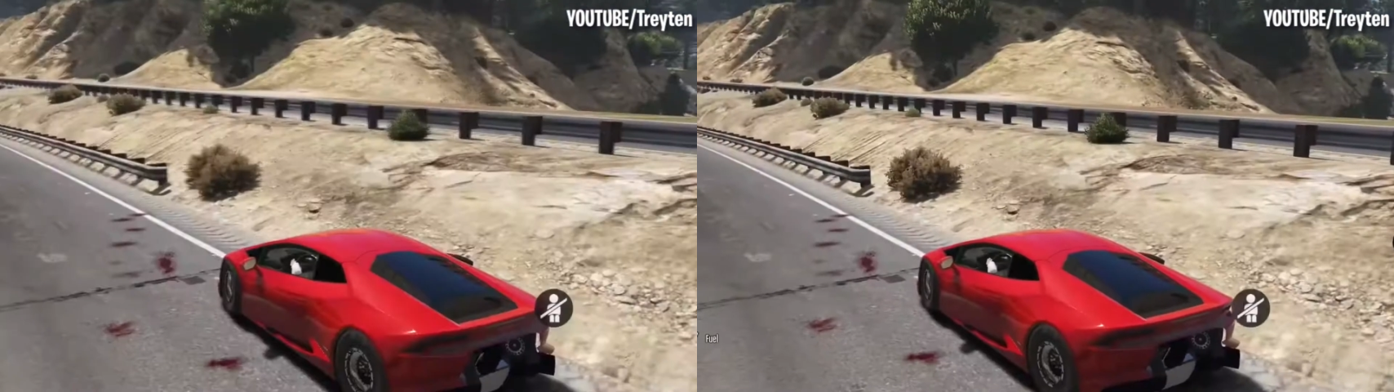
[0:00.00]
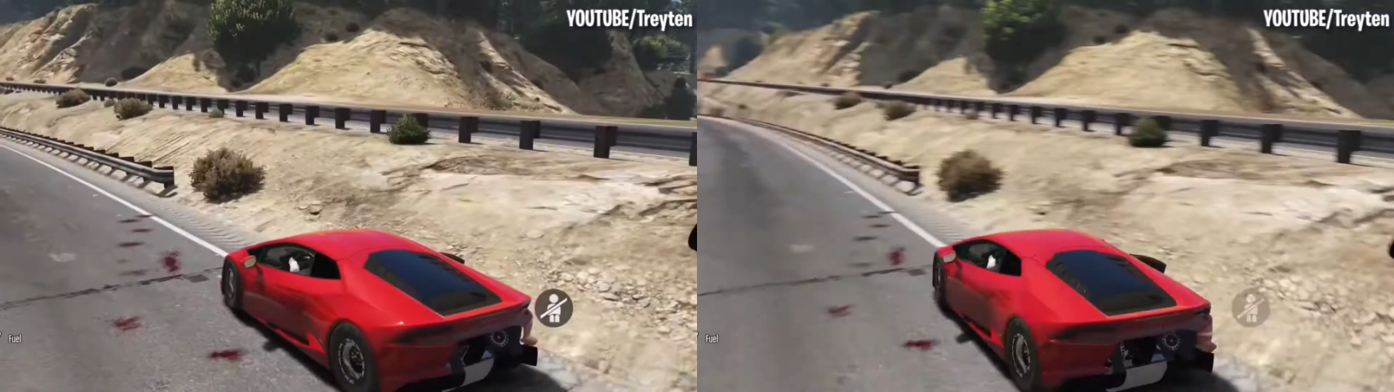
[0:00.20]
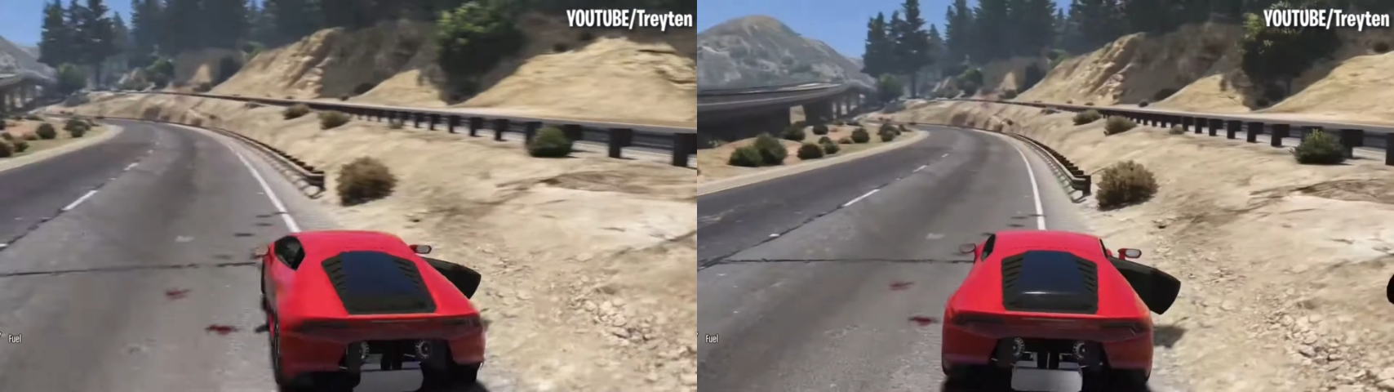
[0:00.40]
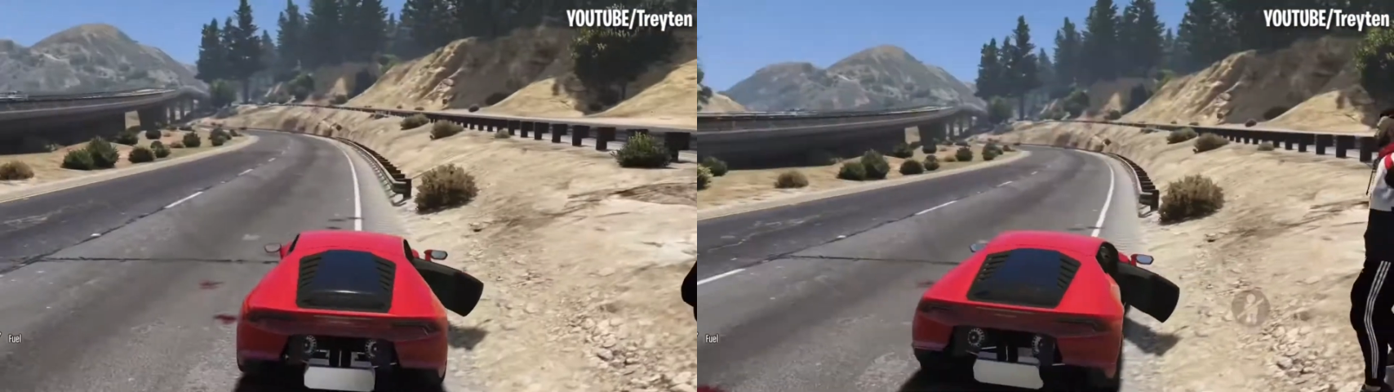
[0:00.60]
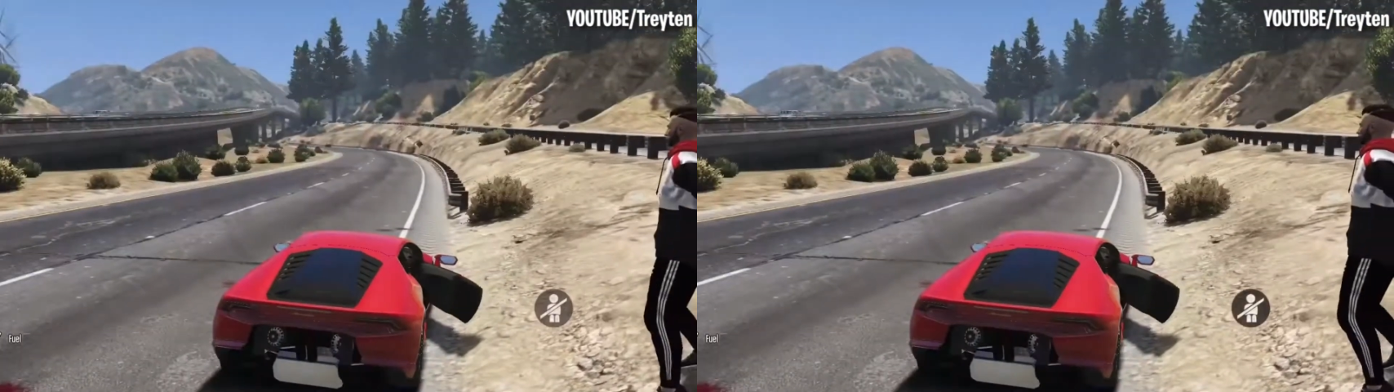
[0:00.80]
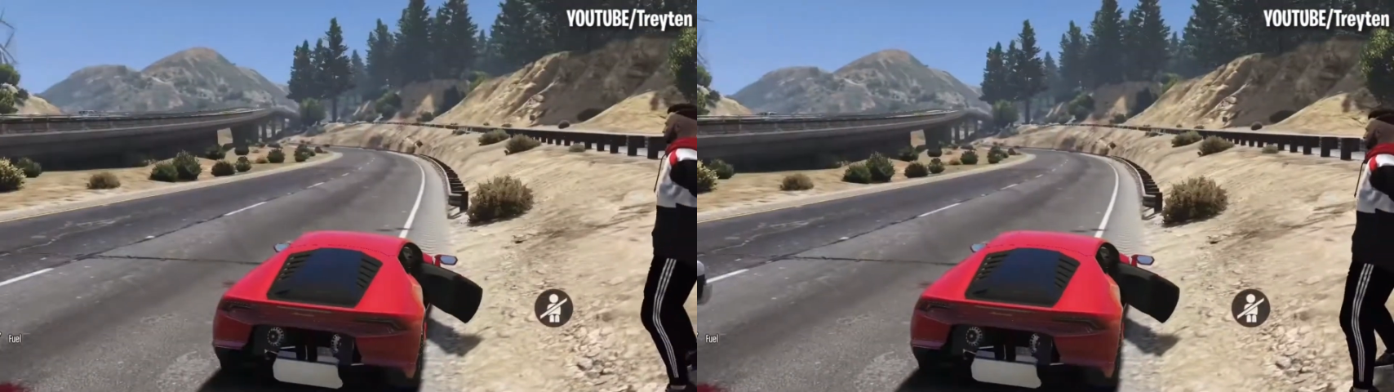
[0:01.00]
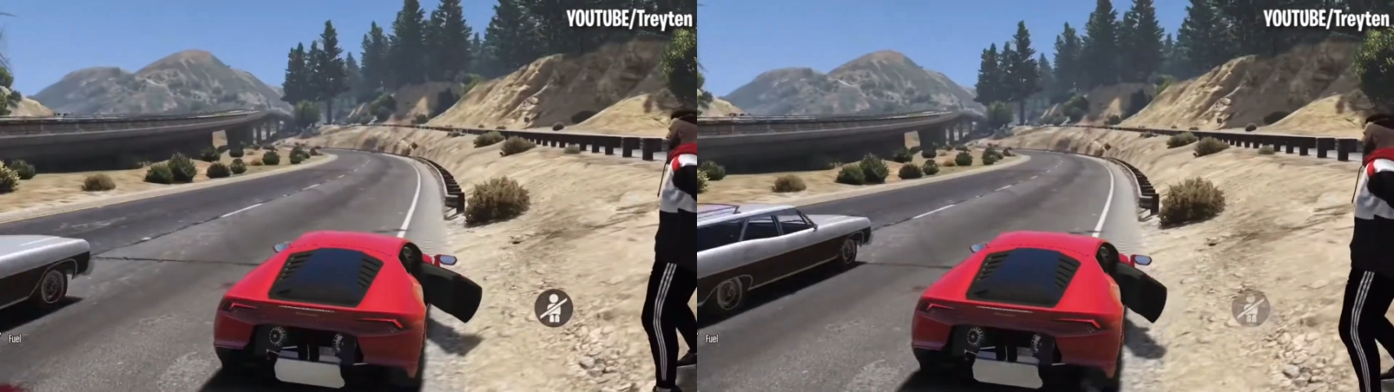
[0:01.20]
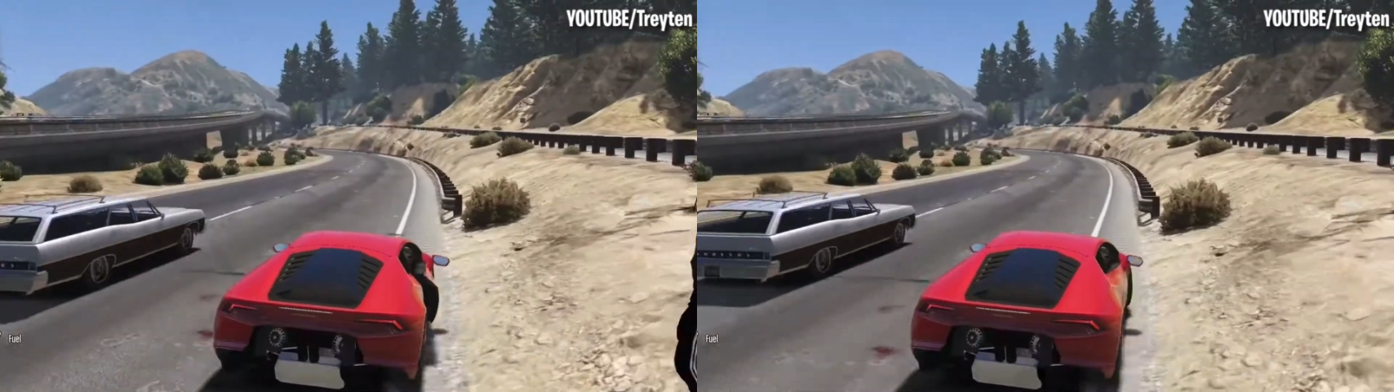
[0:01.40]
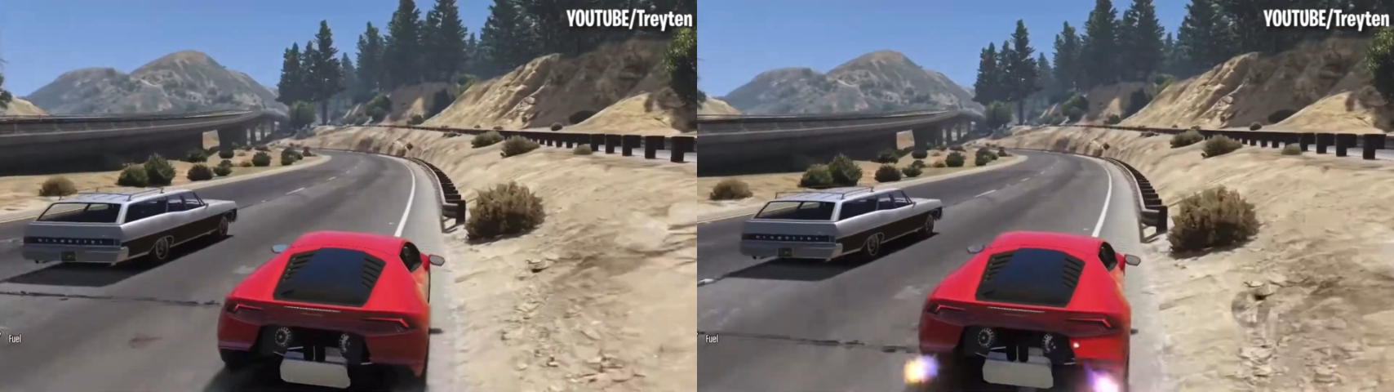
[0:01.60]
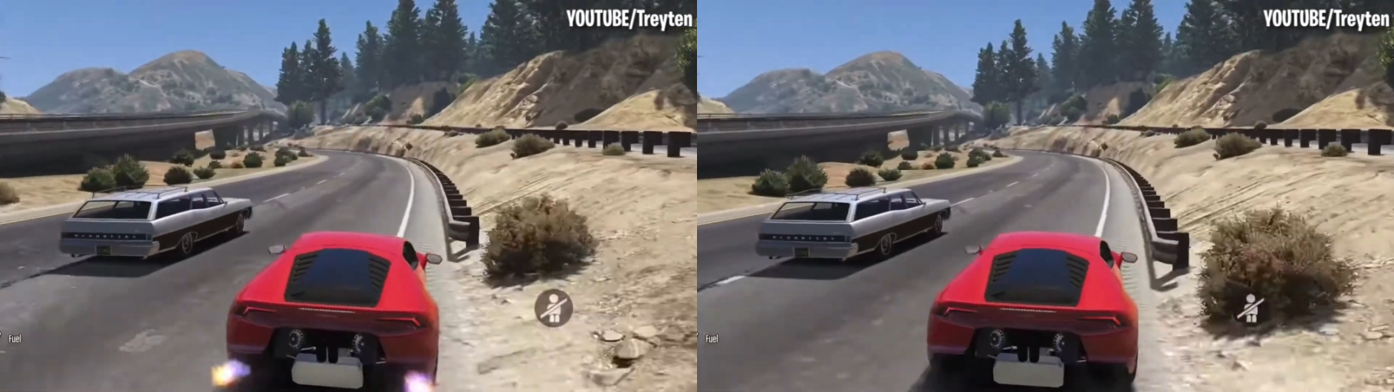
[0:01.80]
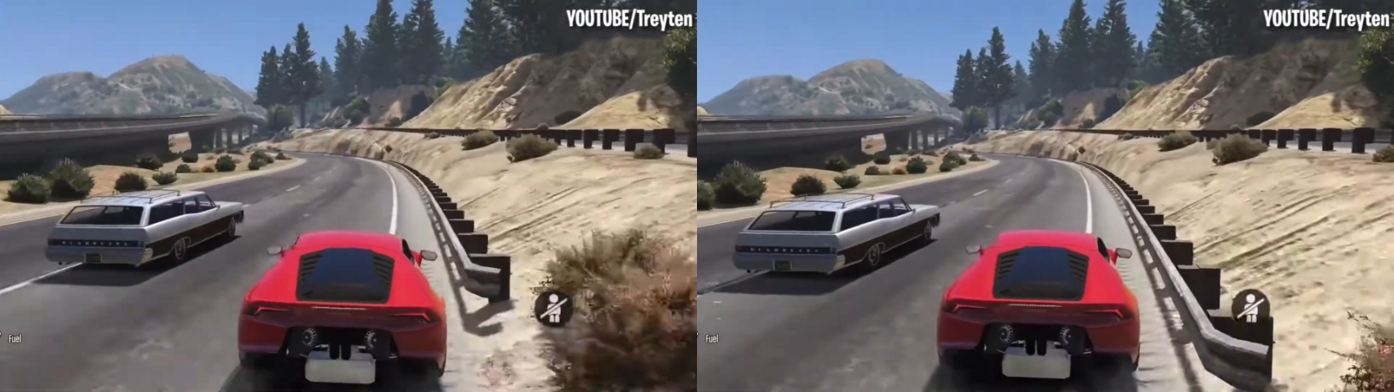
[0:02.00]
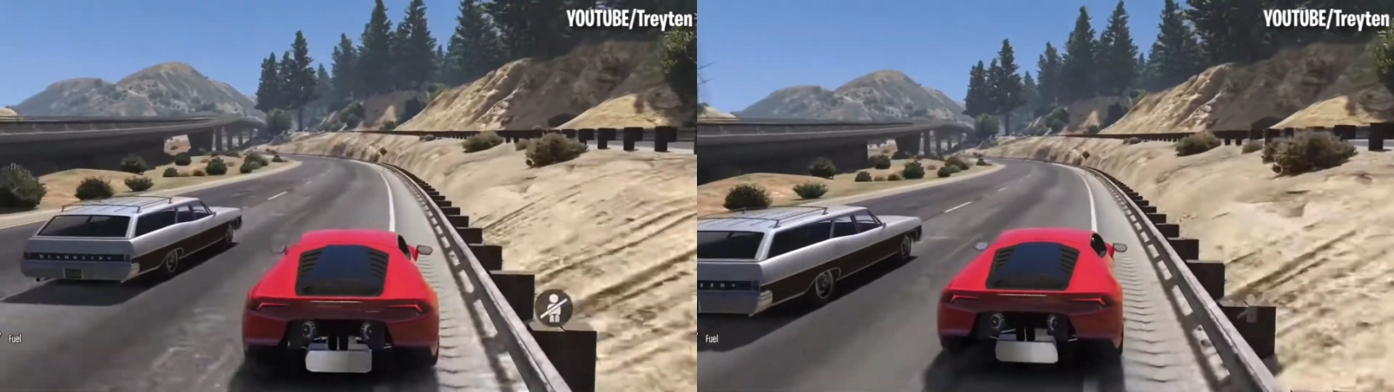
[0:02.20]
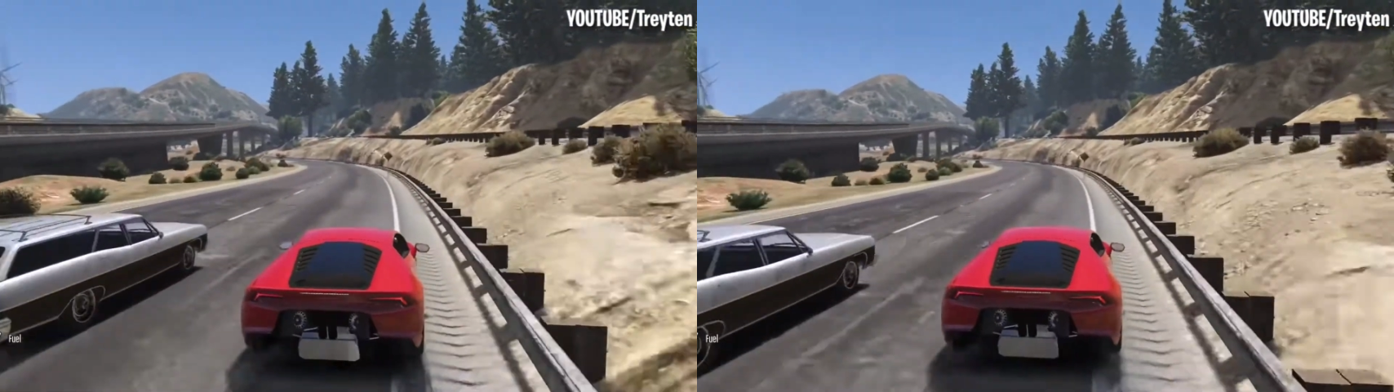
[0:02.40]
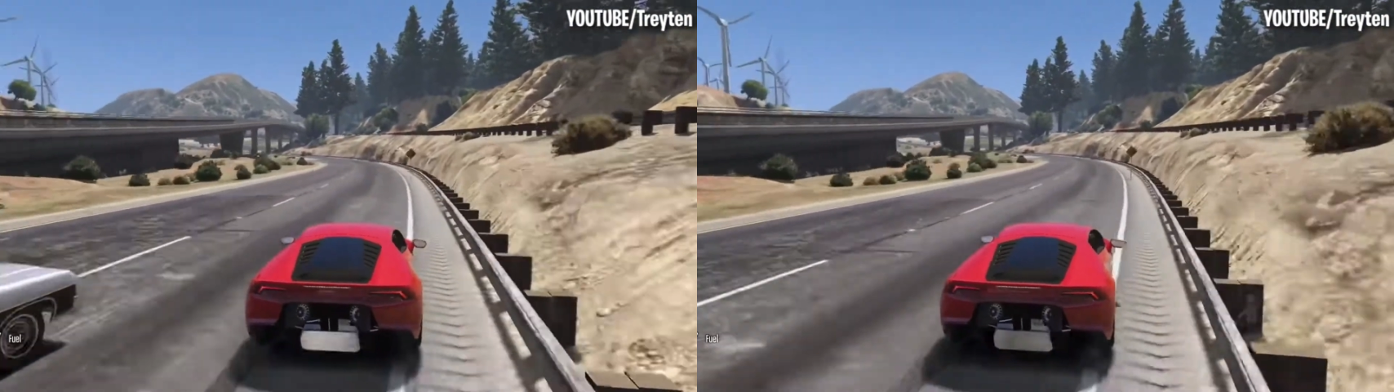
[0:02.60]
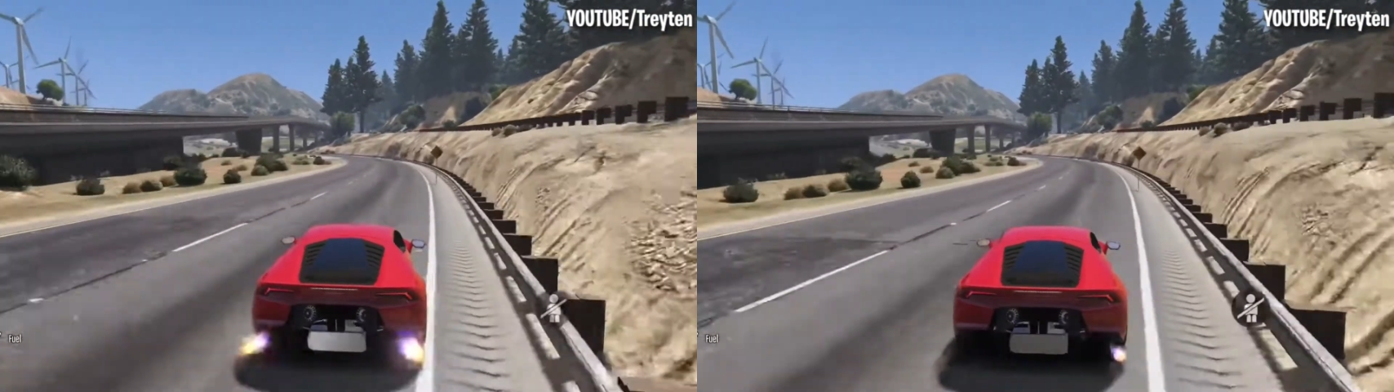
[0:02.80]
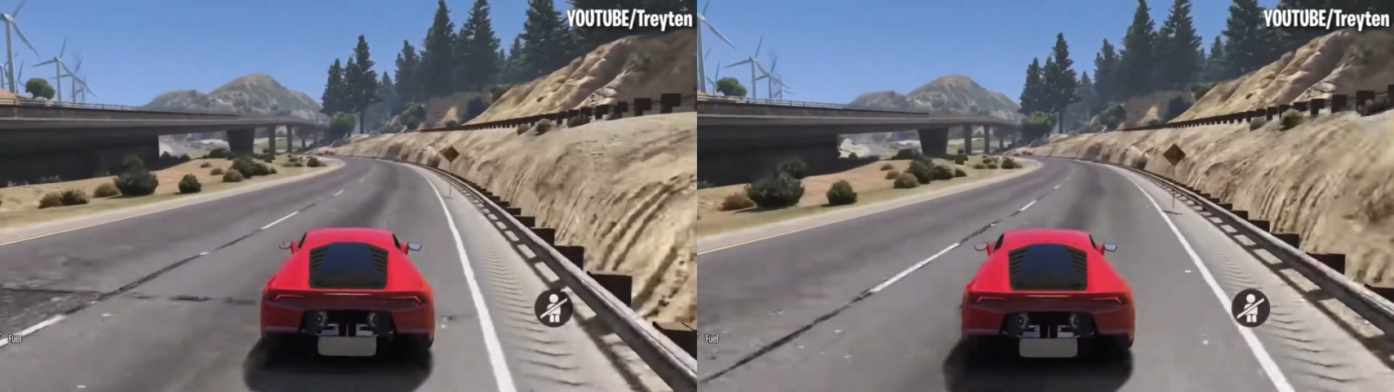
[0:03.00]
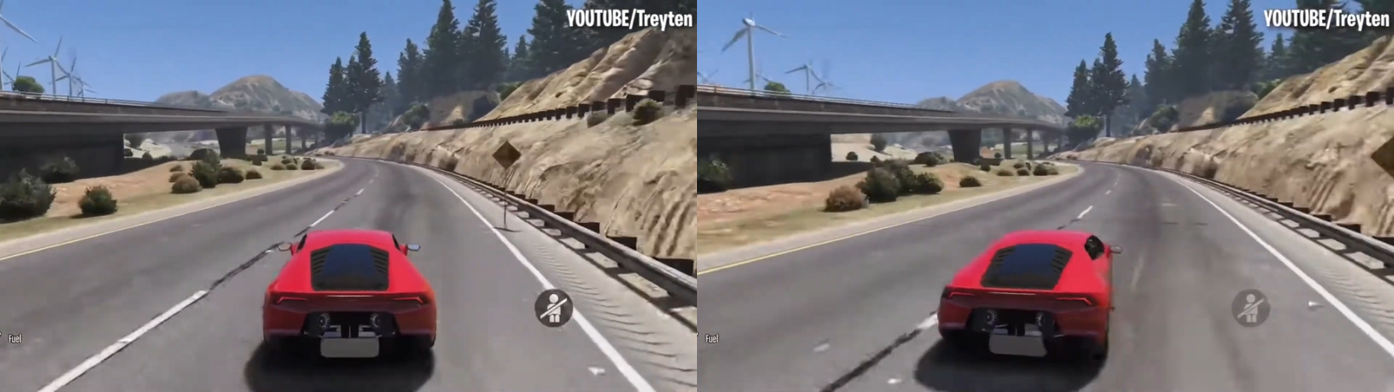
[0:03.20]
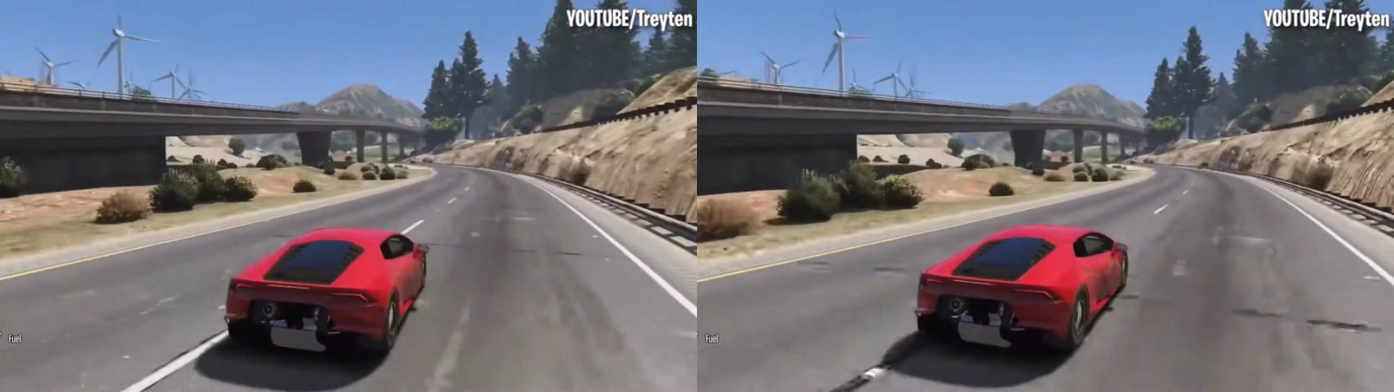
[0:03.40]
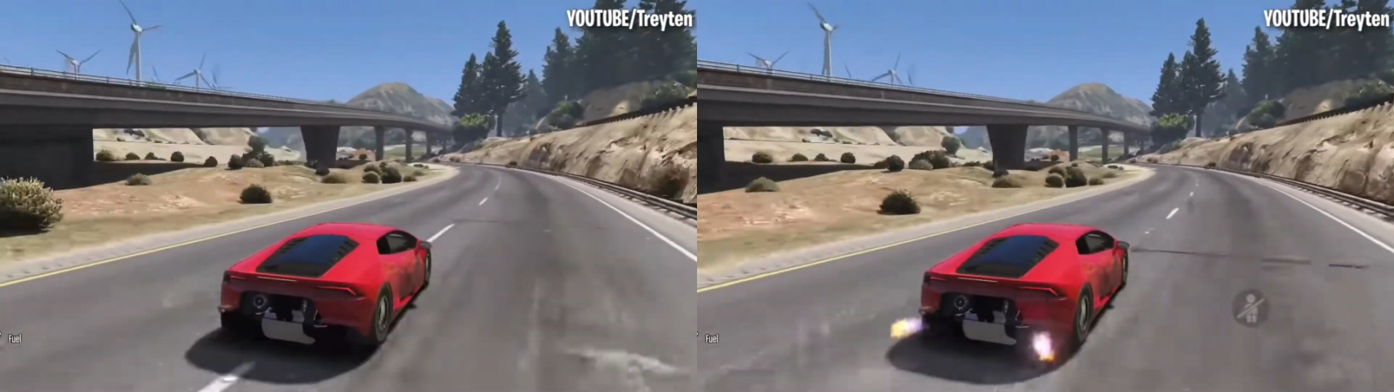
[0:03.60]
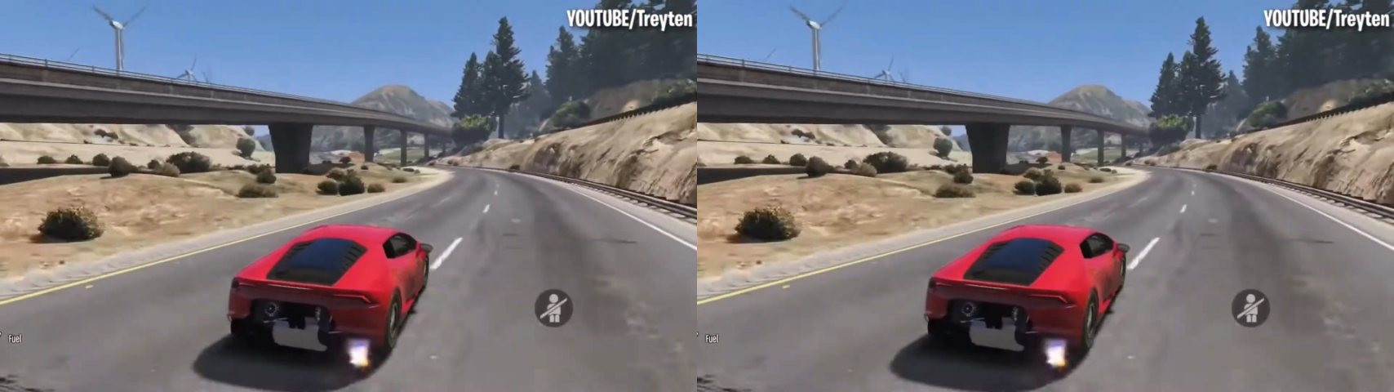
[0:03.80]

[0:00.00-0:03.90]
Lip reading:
No face is visible, so there are no lips to read.